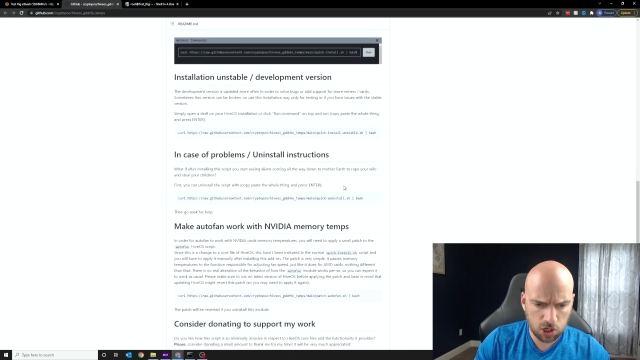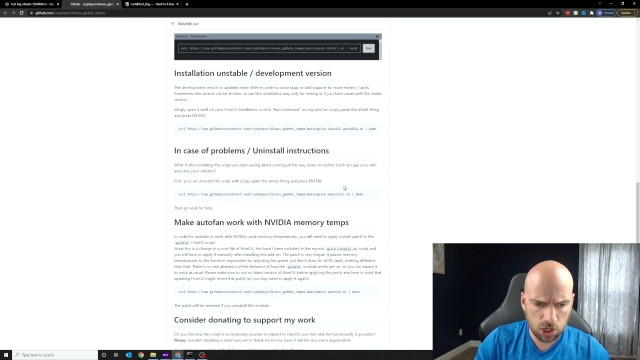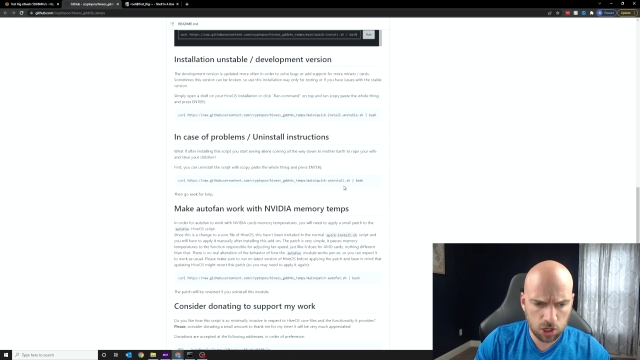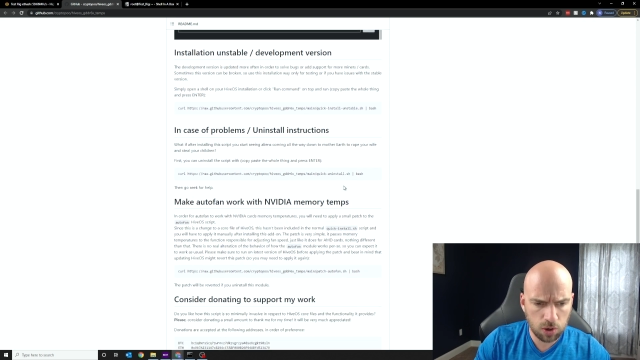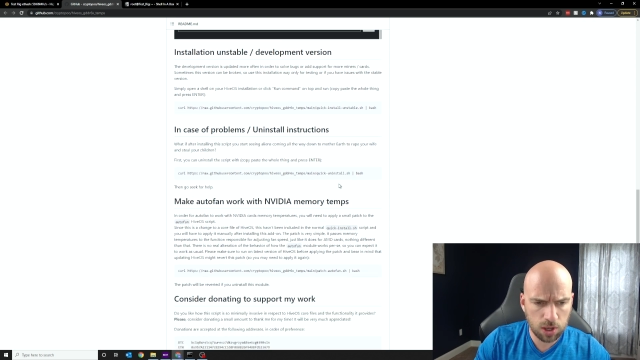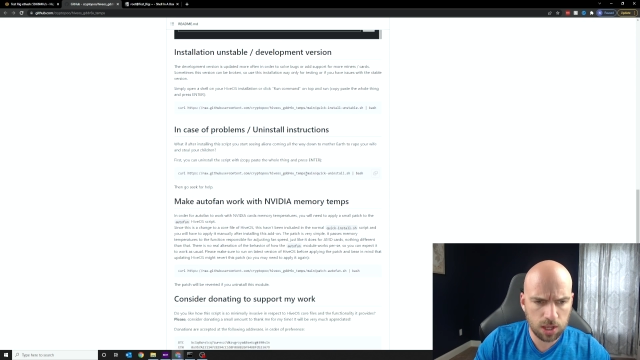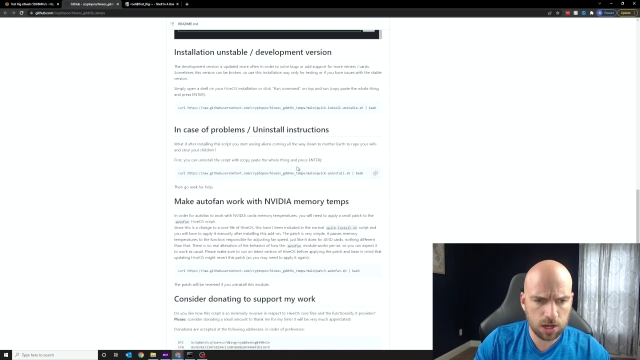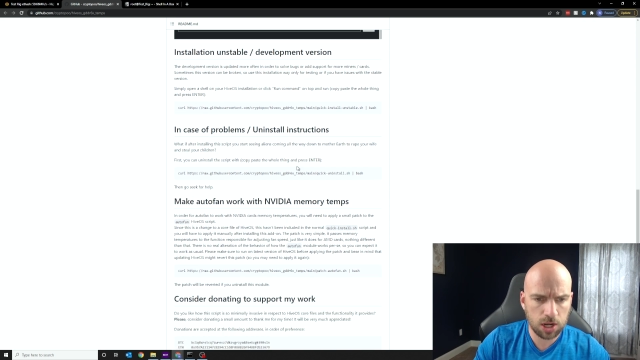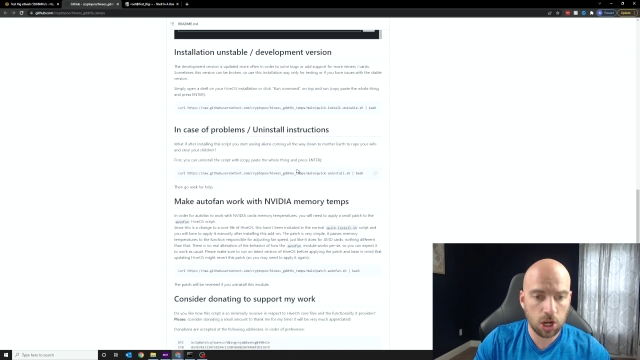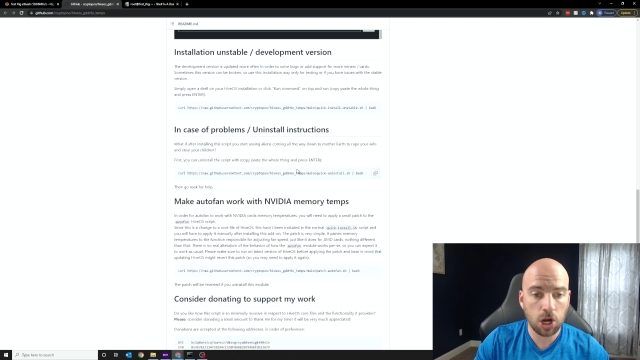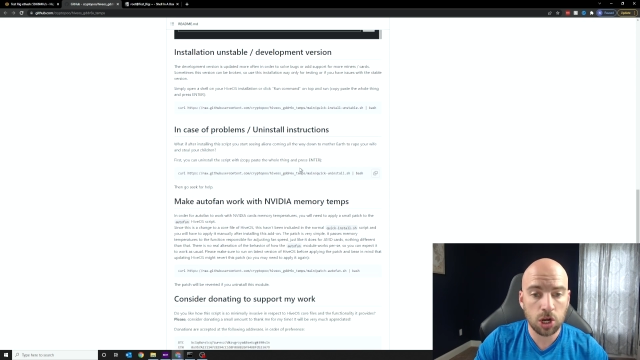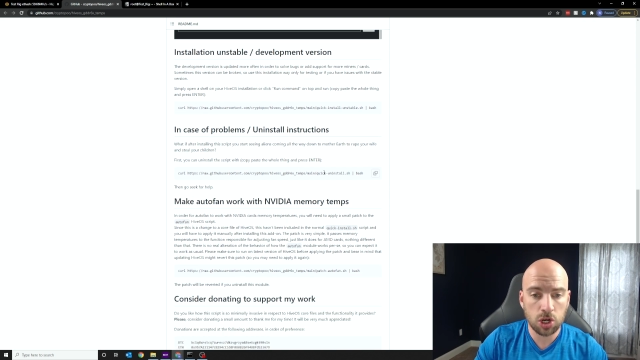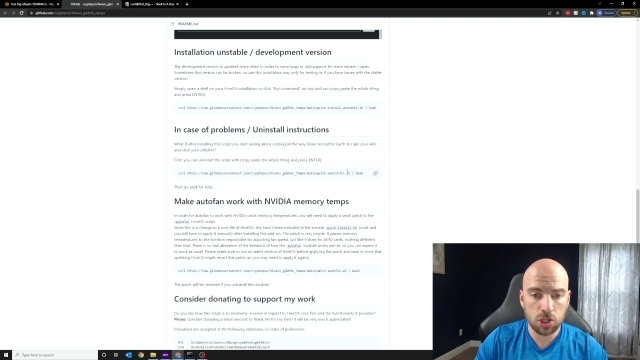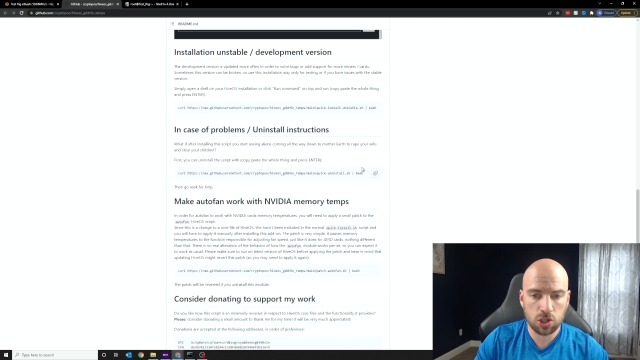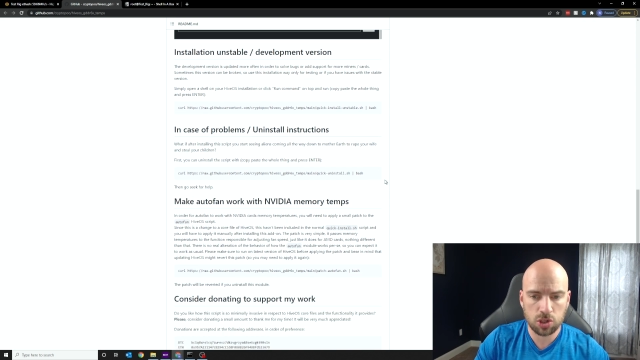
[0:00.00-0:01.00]
go ahead and
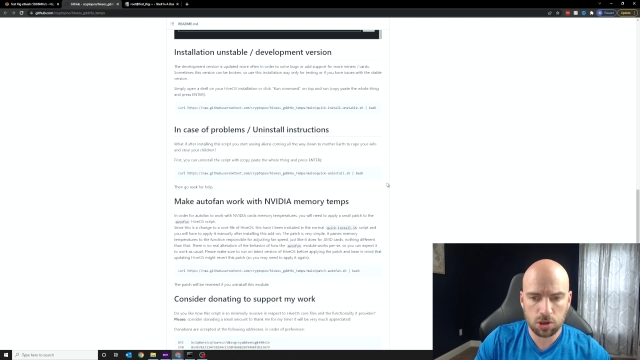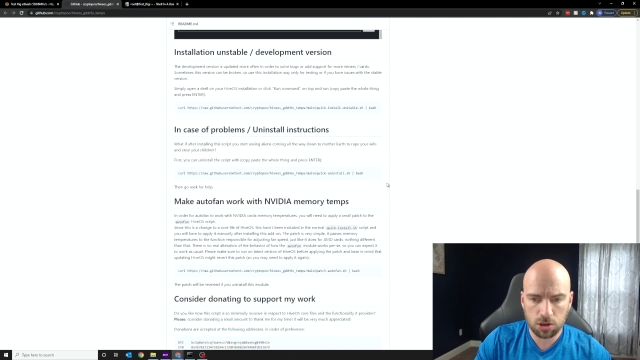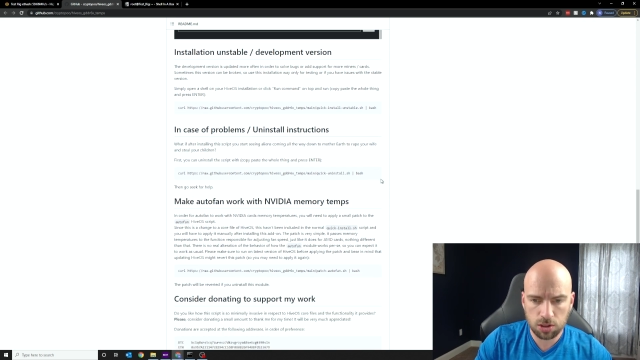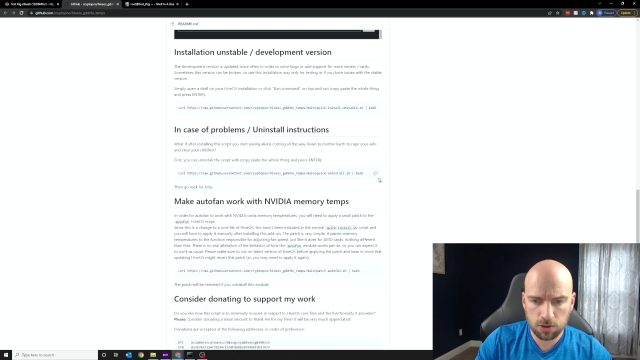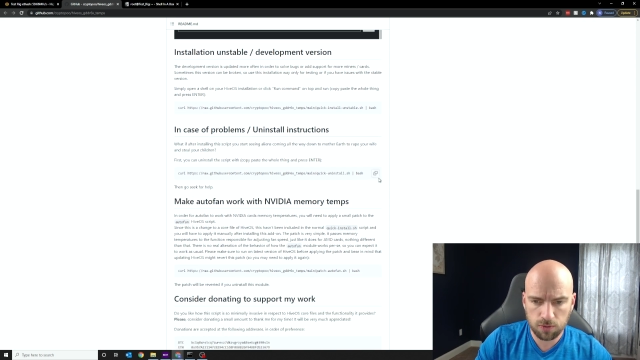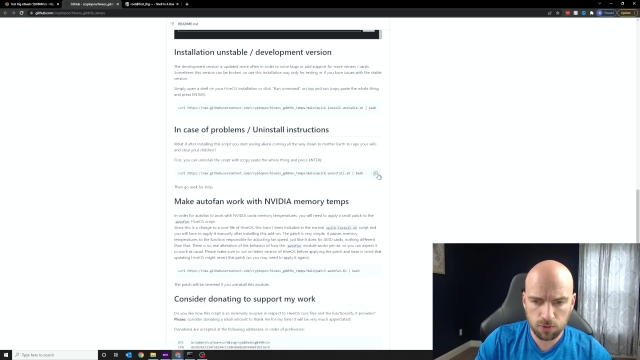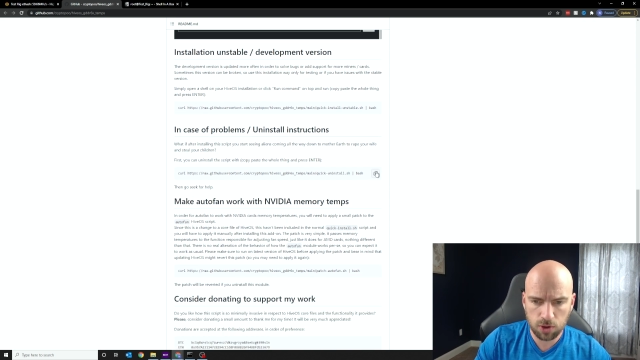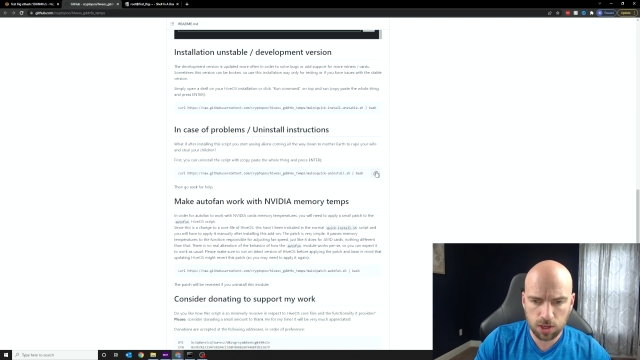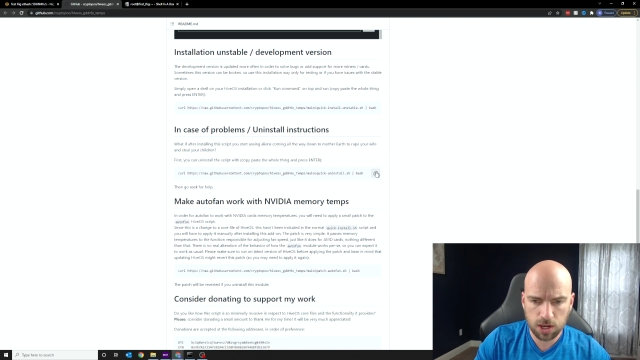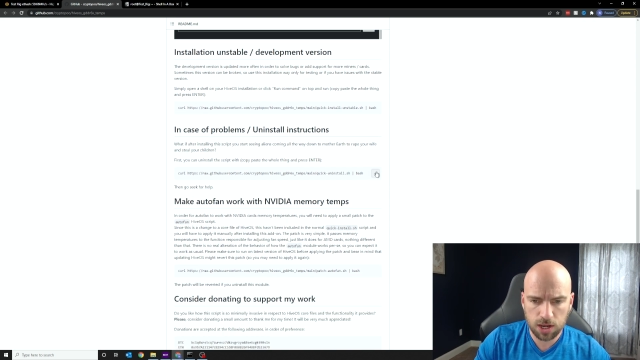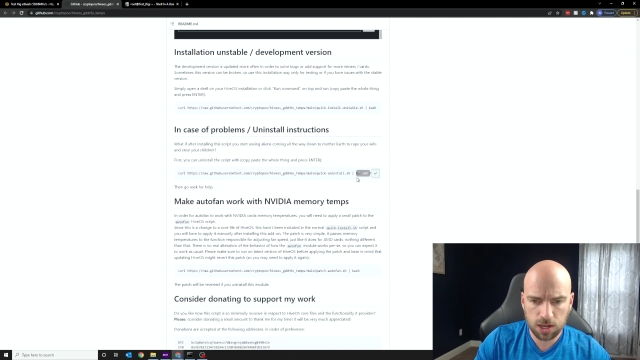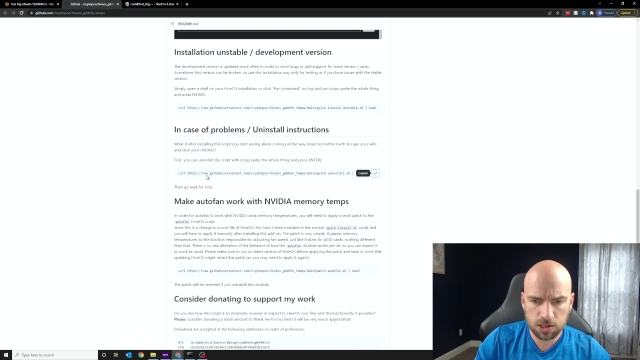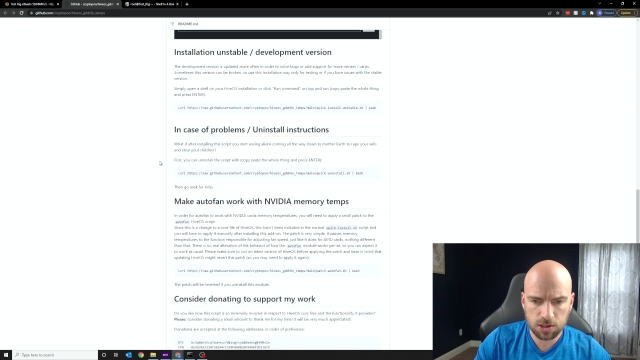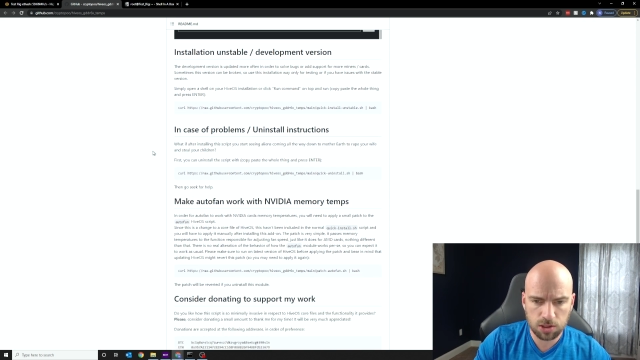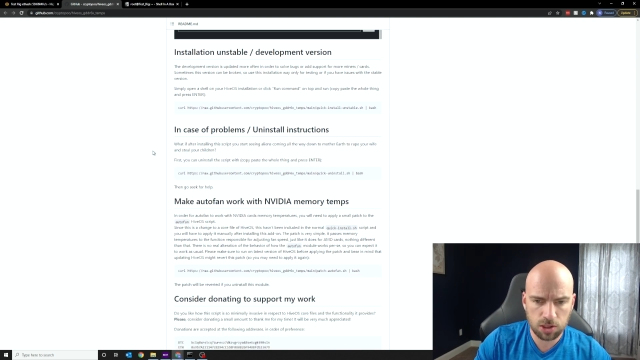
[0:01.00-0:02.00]
uninstall this for you
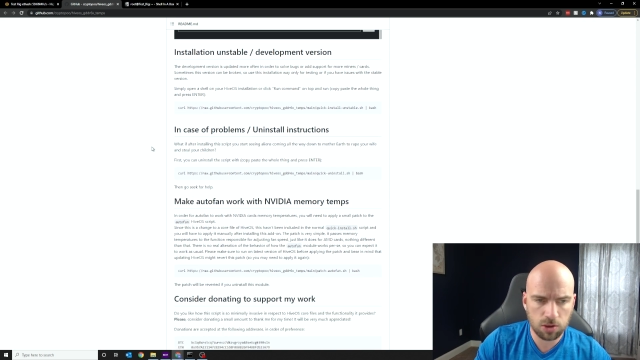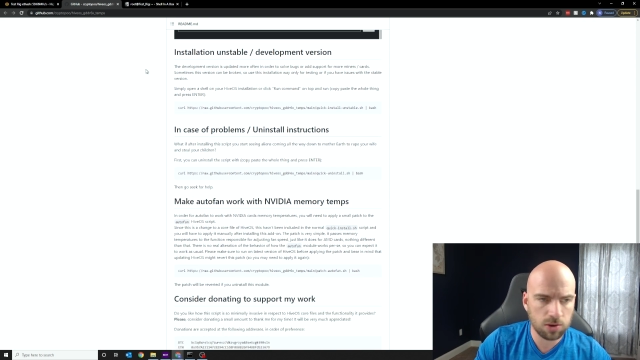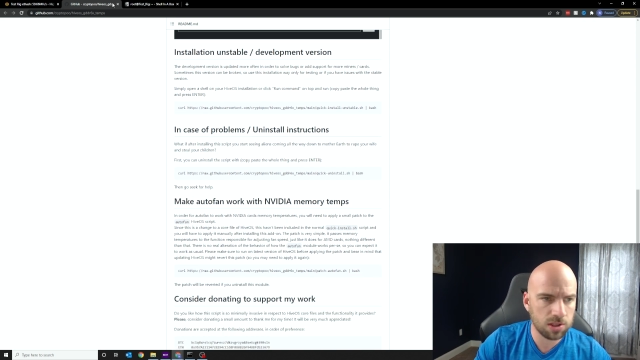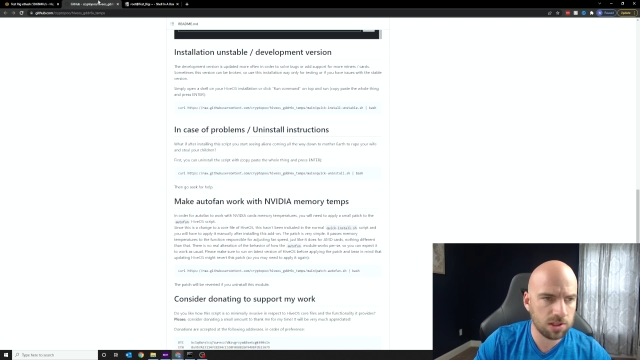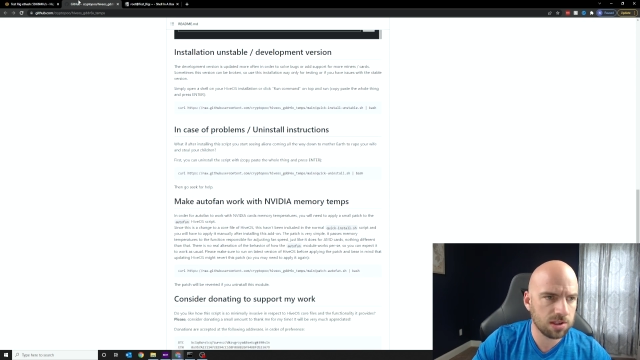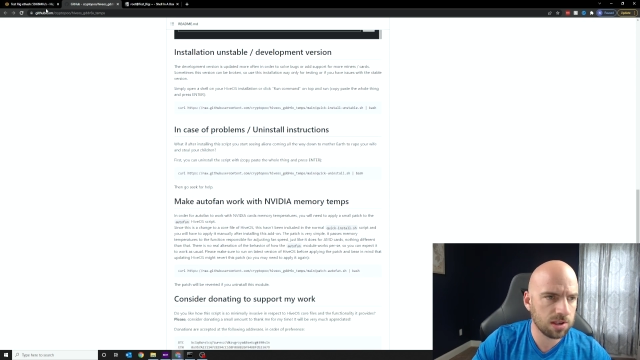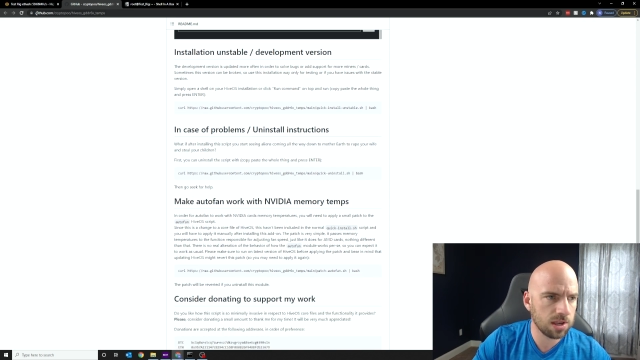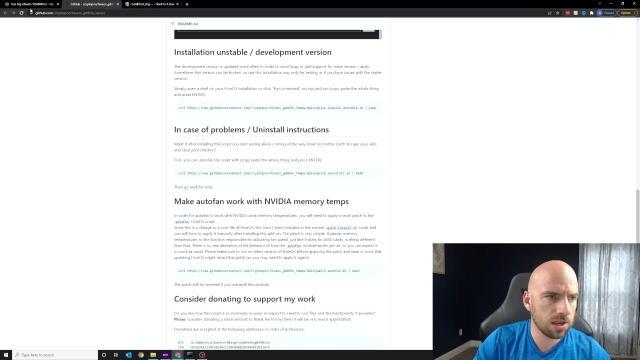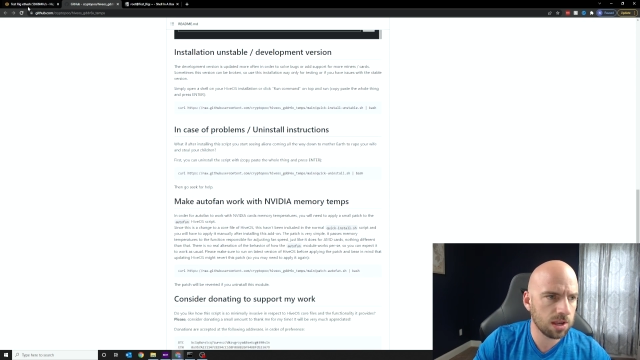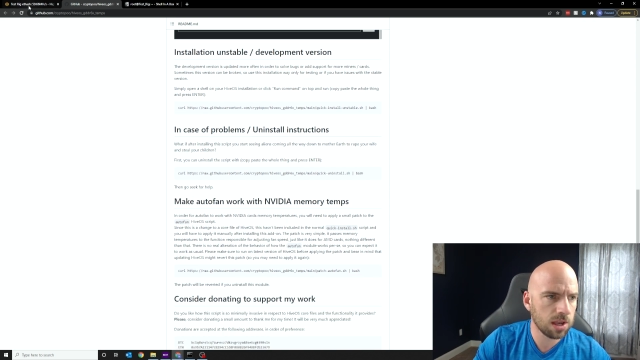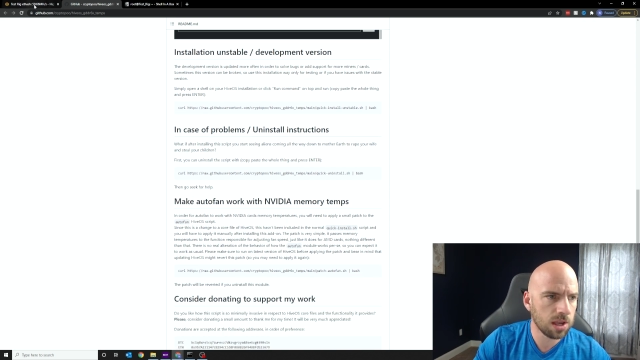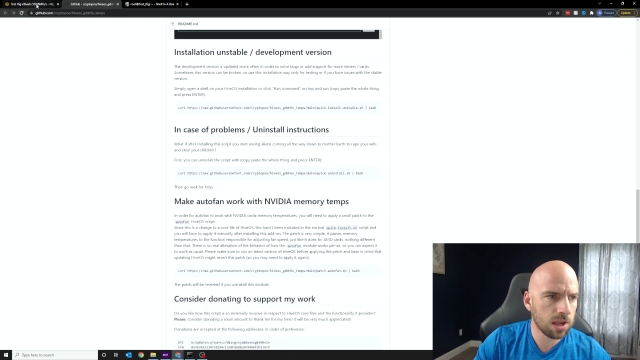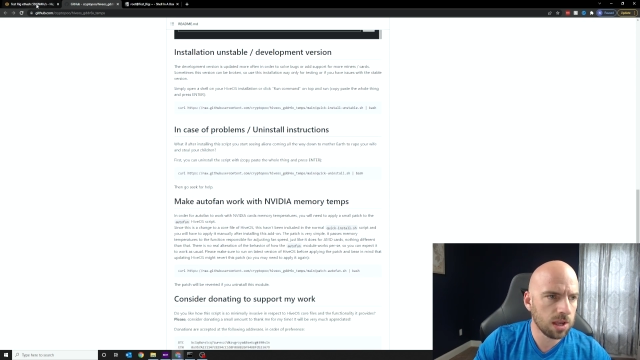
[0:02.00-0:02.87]
guys so you can see